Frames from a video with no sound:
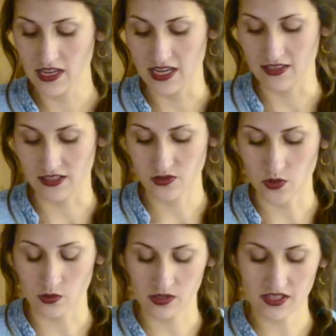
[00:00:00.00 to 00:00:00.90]
And that's
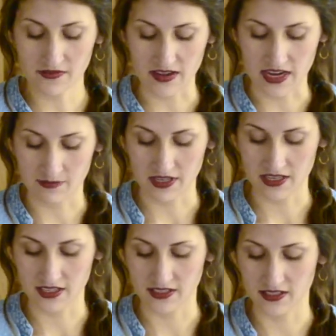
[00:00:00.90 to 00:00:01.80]
totally fine
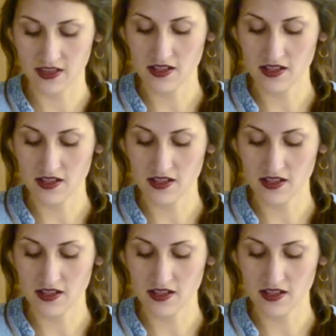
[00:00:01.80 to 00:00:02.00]
because